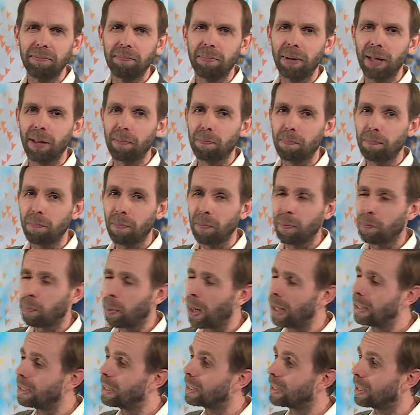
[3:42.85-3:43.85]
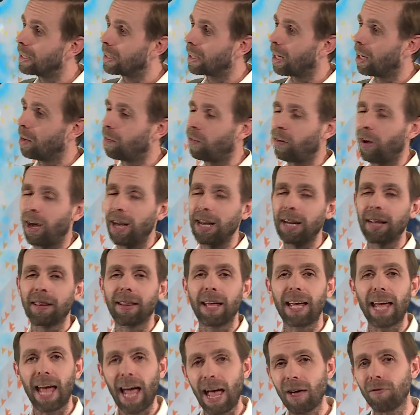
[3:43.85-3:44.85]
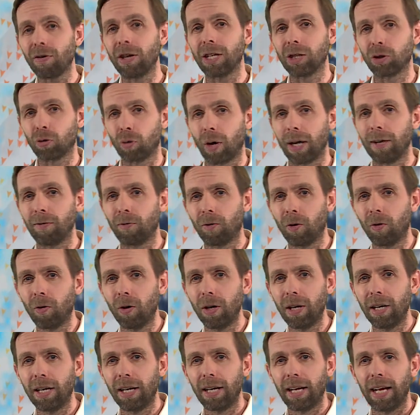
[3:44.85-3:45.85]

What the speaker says: But the places that's going to find the heaviest rainfall